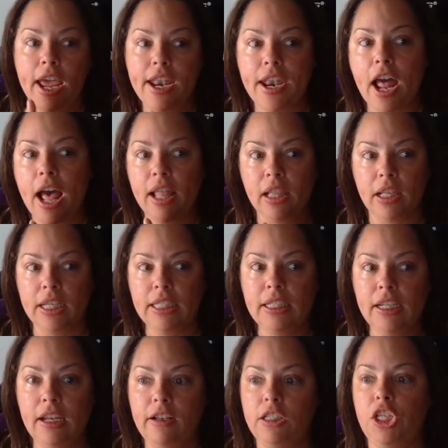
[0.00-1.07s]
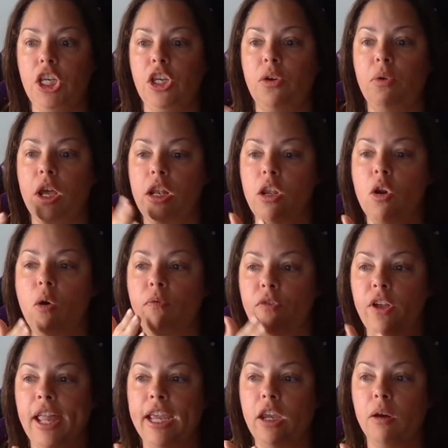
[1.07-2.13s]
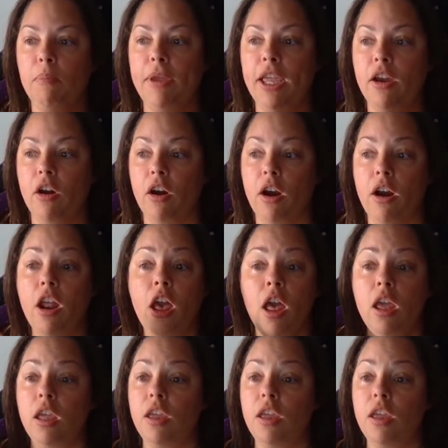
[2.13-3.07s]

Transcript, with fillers: and not listening to you, and you don't feel like you're being heard,